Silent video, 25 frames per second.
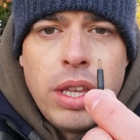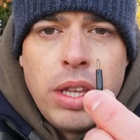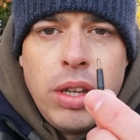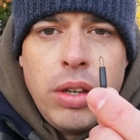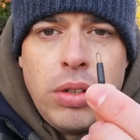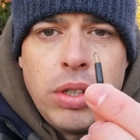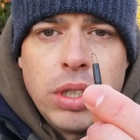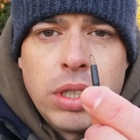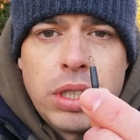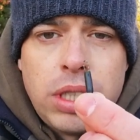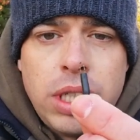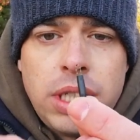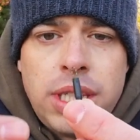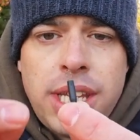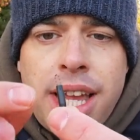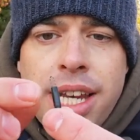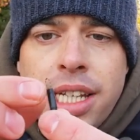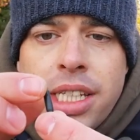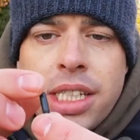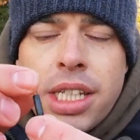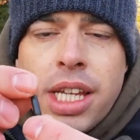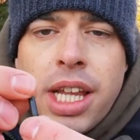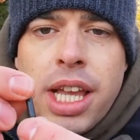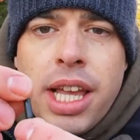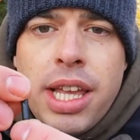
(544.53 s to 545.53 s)
You just
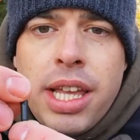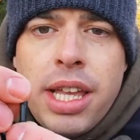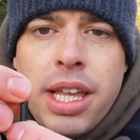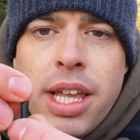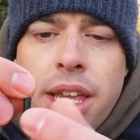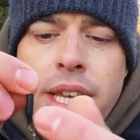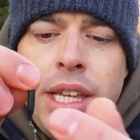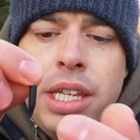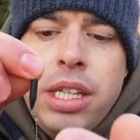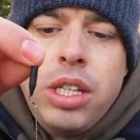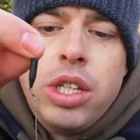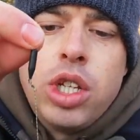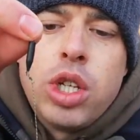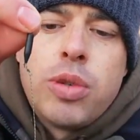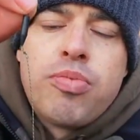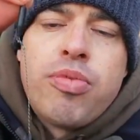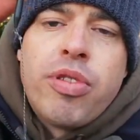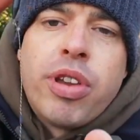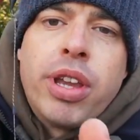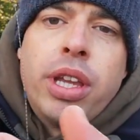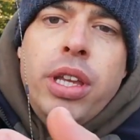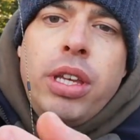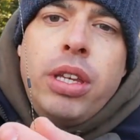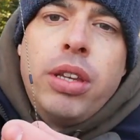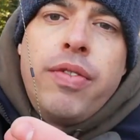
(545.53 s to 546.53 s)
detach that and then you just
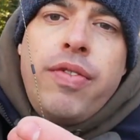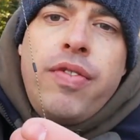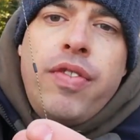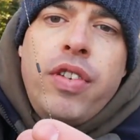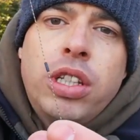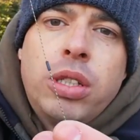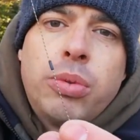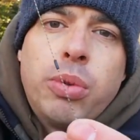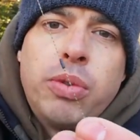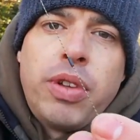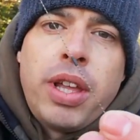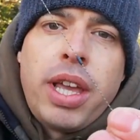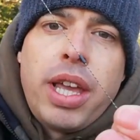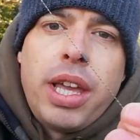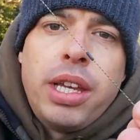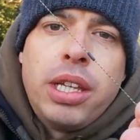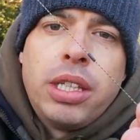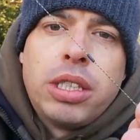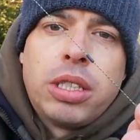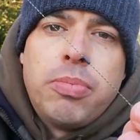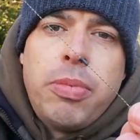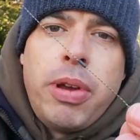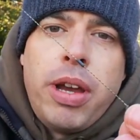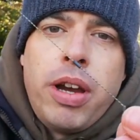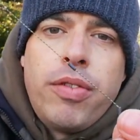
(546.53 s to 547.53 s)
bring in the fish with that in
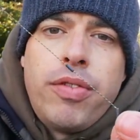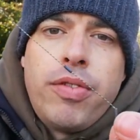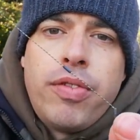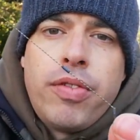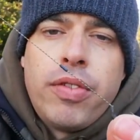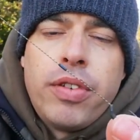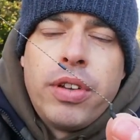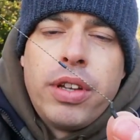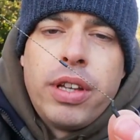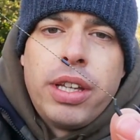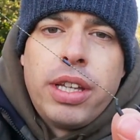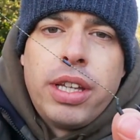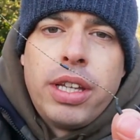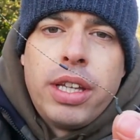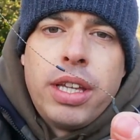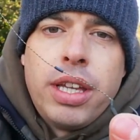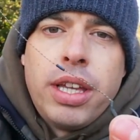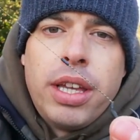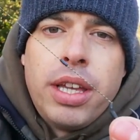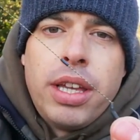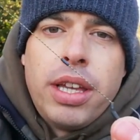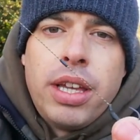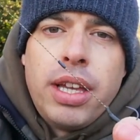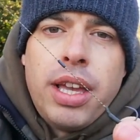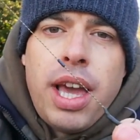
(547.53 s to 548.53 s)
its mouth
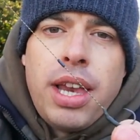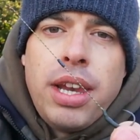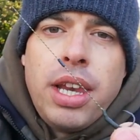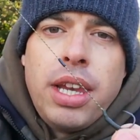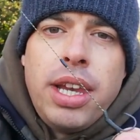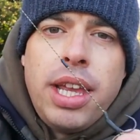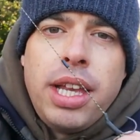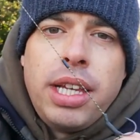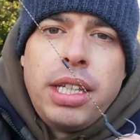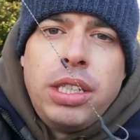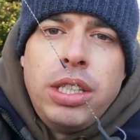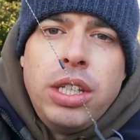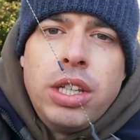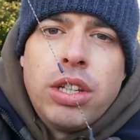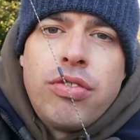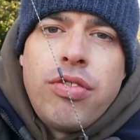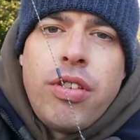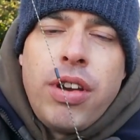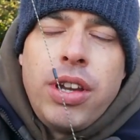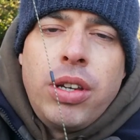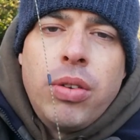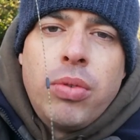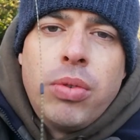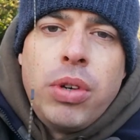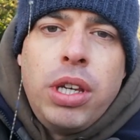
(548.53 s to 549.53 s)
and a net to your
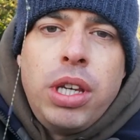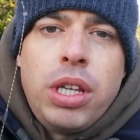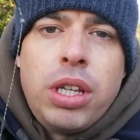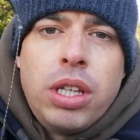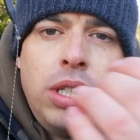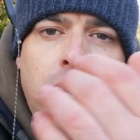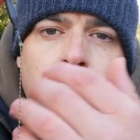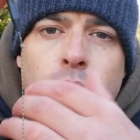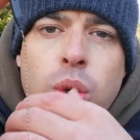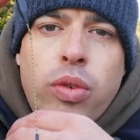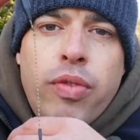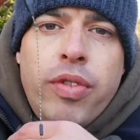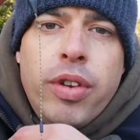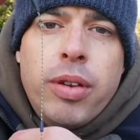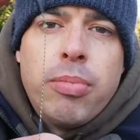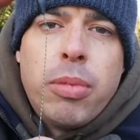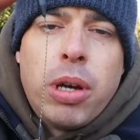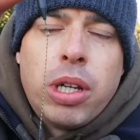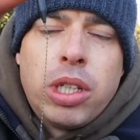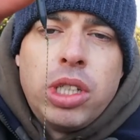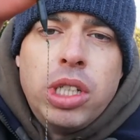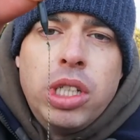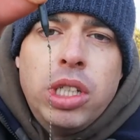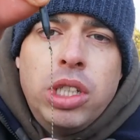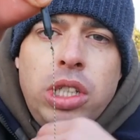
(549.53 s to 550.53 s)
cradle, and you can deal with it
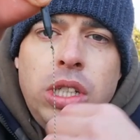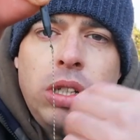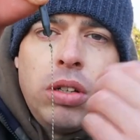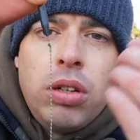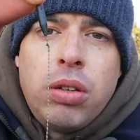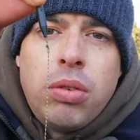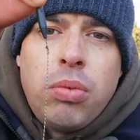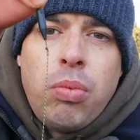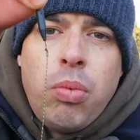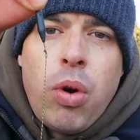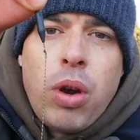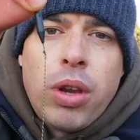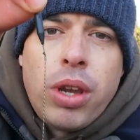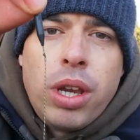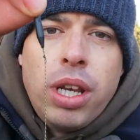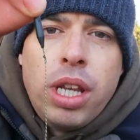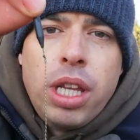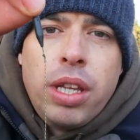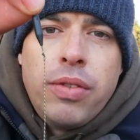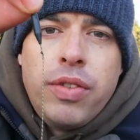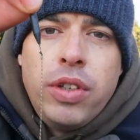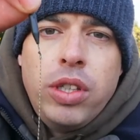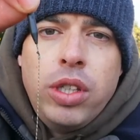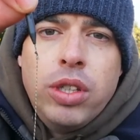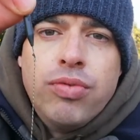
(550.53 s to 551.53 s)
much easier while you're
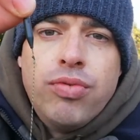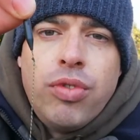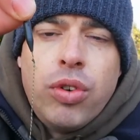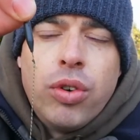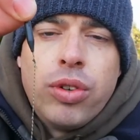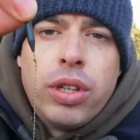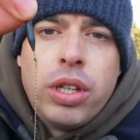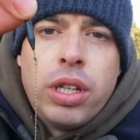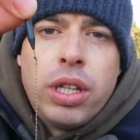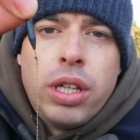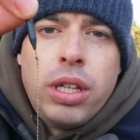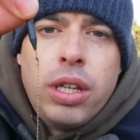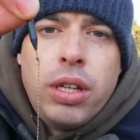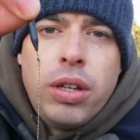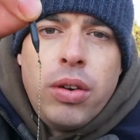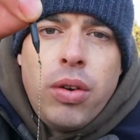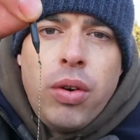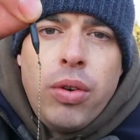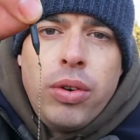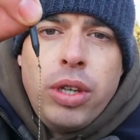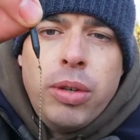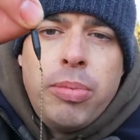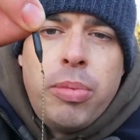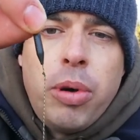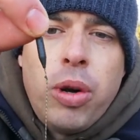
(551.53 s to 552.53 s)
leaving your rod
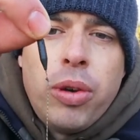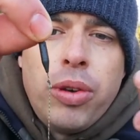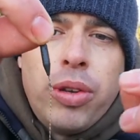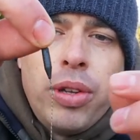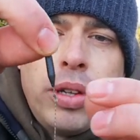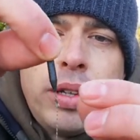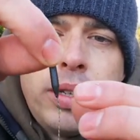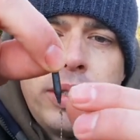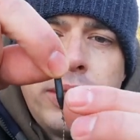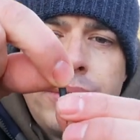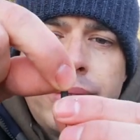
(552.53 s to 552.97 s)
on your pod.